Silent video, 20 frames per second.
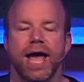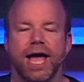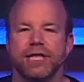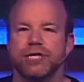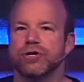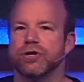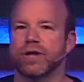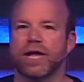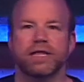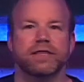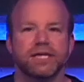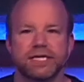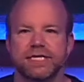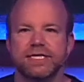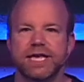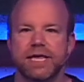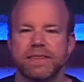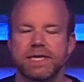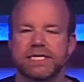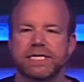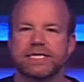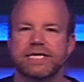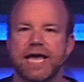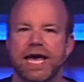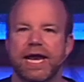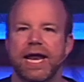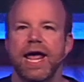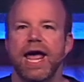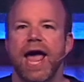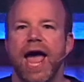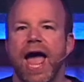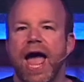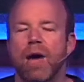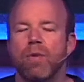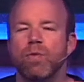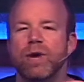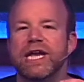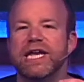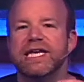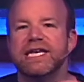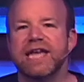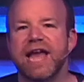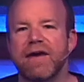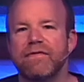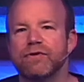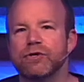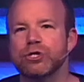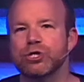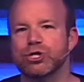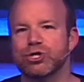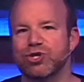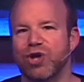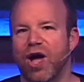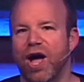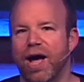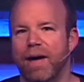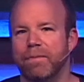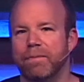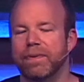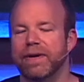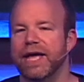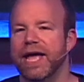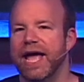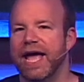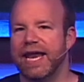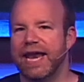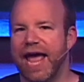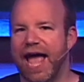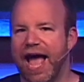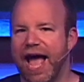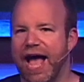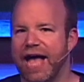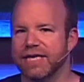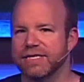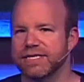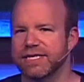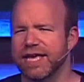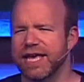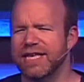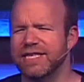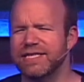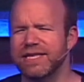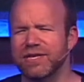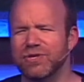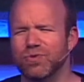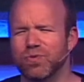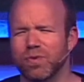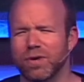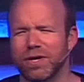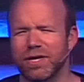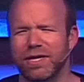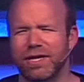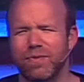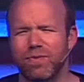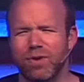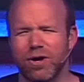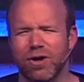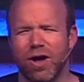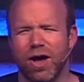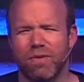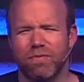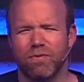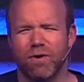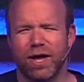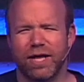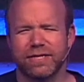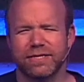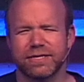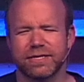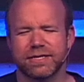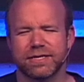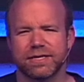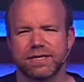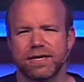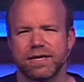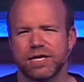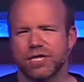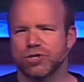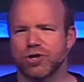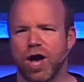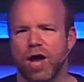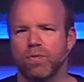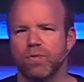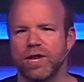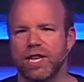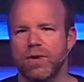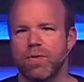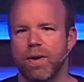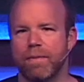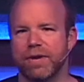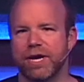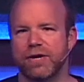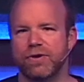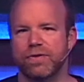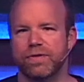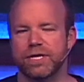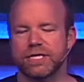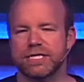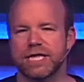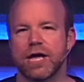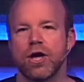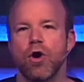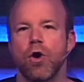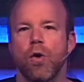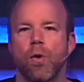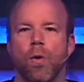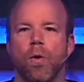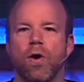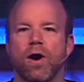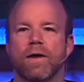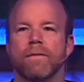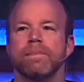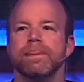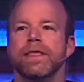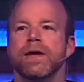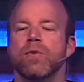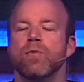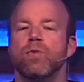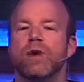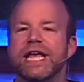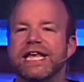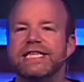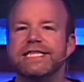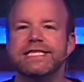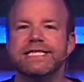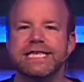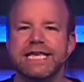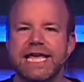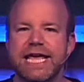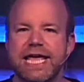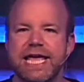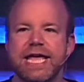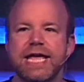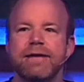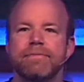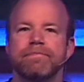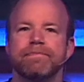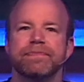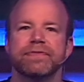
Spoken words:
and you're like, this is it, and we never stop and ask, is this really what God wants? Does God really want me to do this thing? Or we see